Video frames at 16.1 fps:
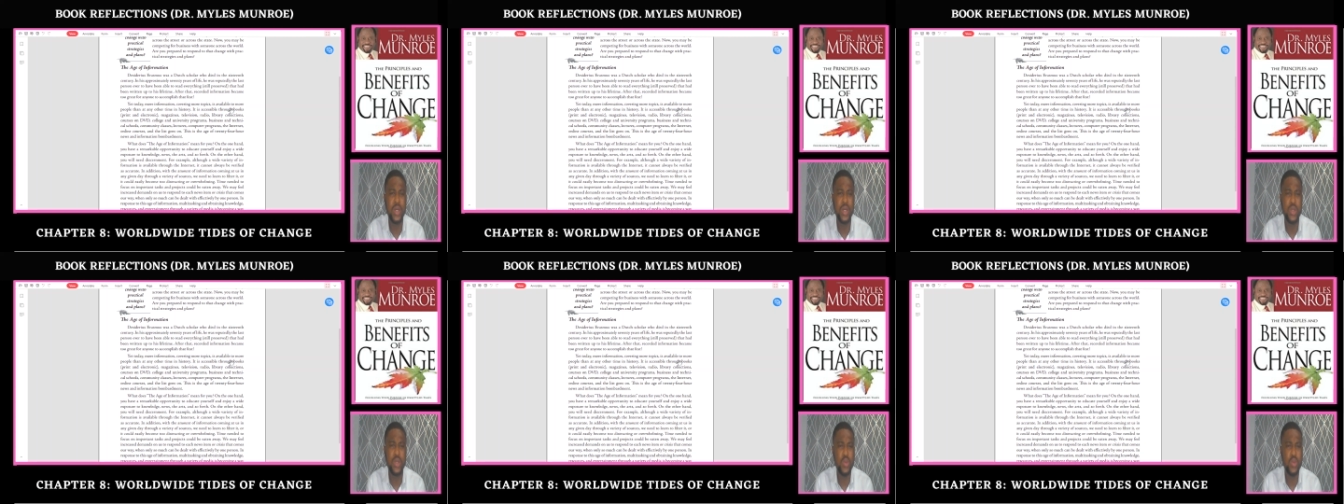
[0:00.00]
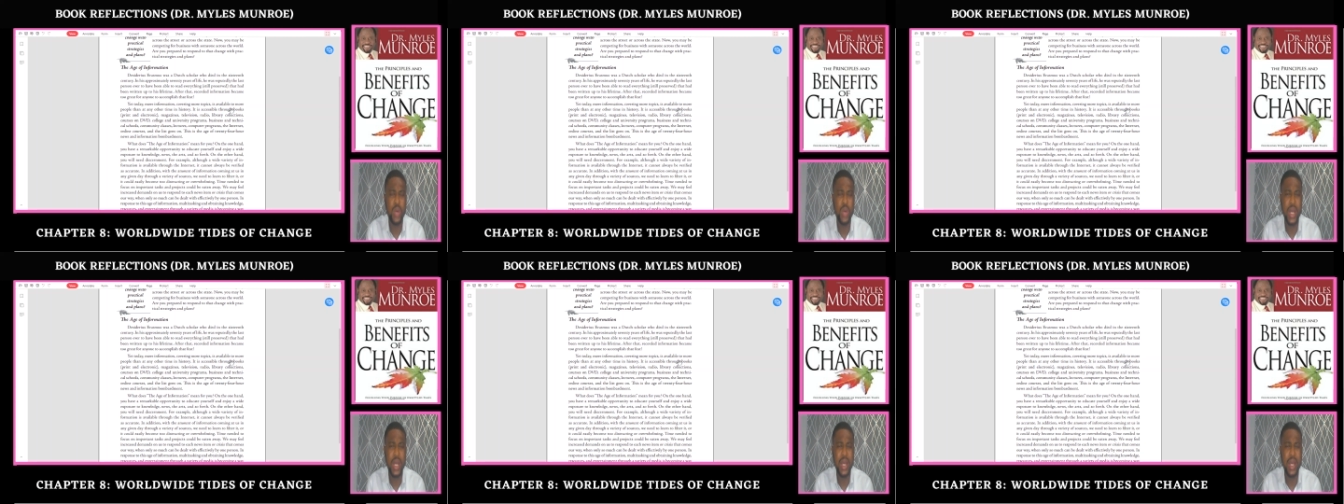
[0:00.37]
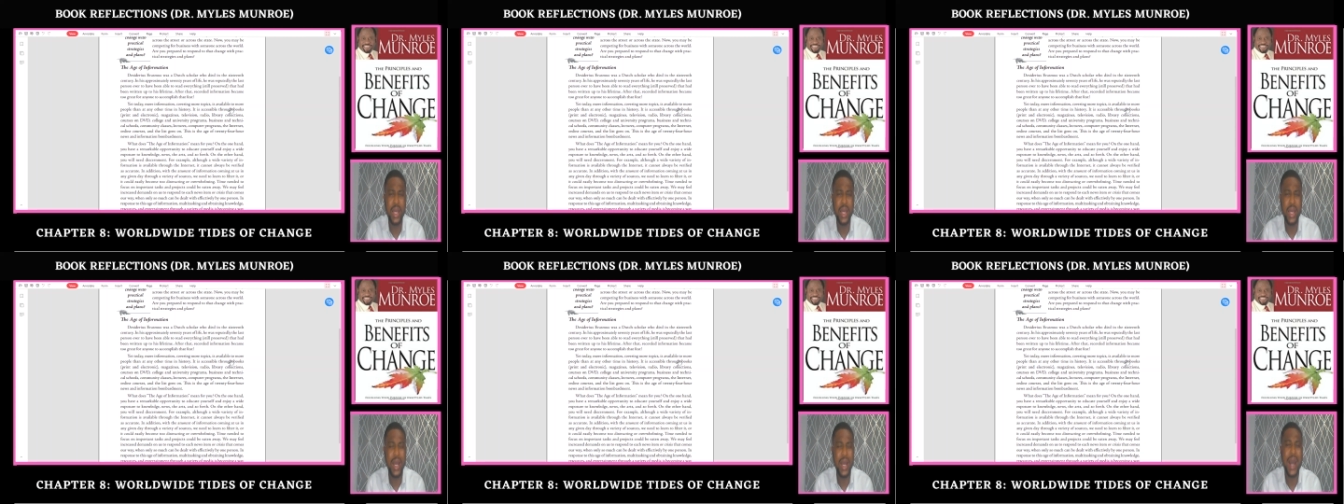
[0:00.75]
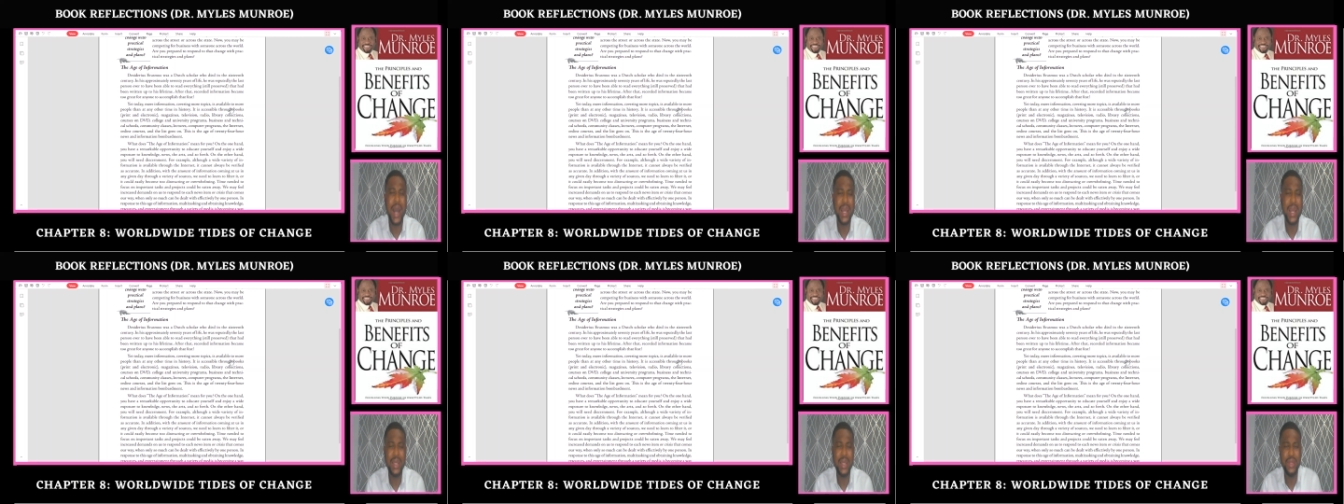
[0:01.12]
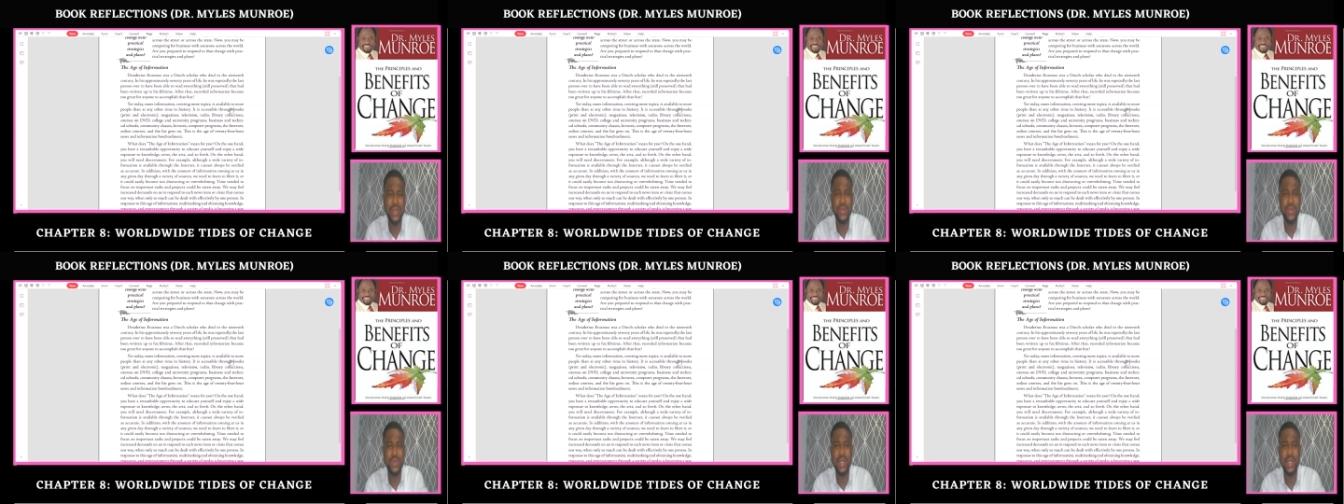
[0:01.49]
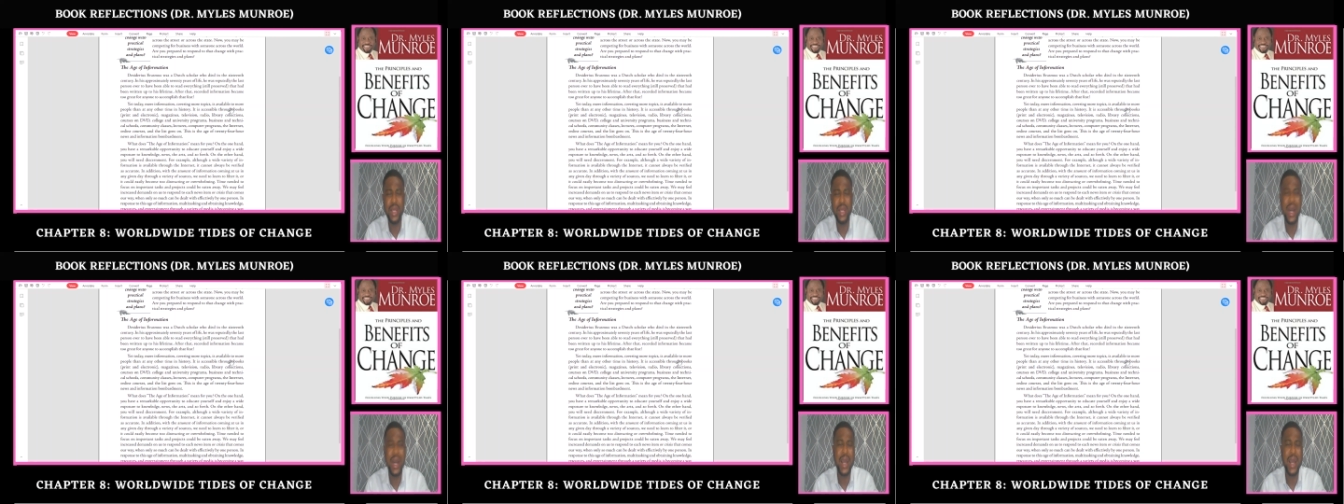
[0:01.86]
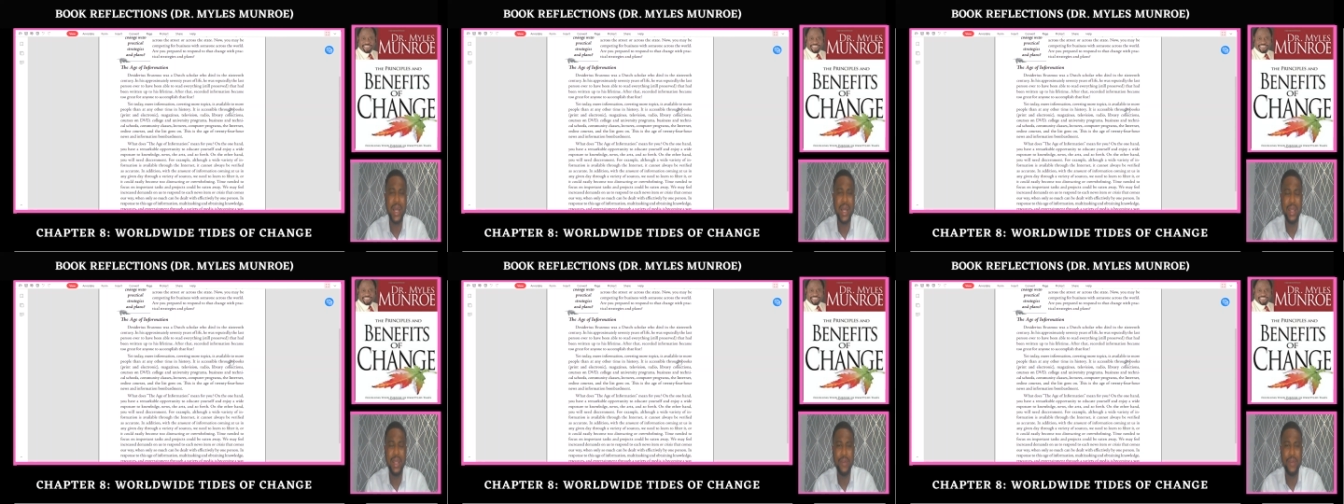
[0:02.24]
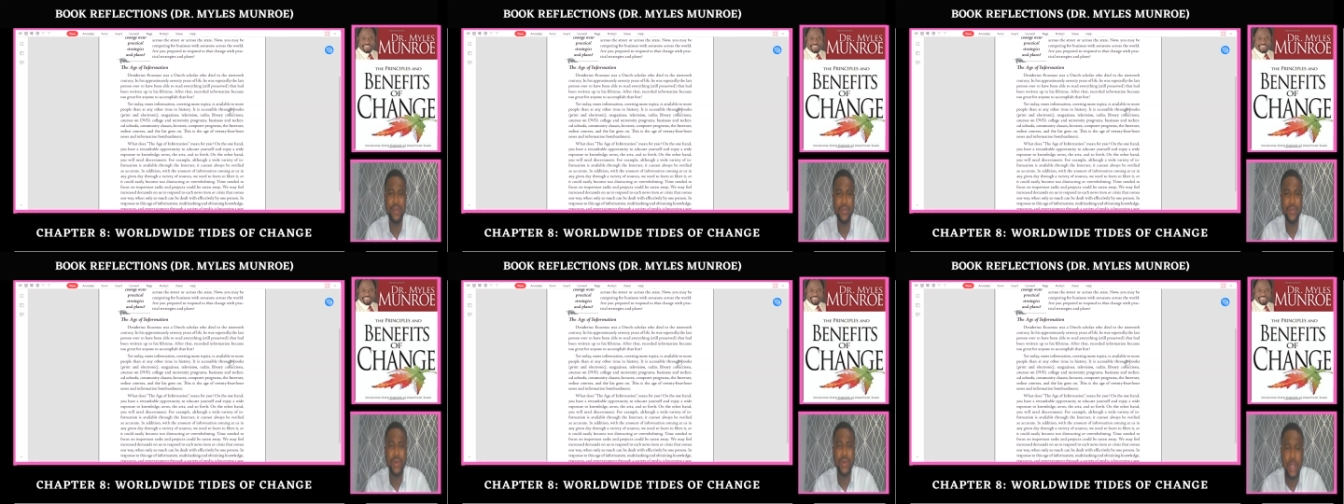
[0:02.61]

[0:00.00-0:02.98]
to a, a higher degree, a higher level.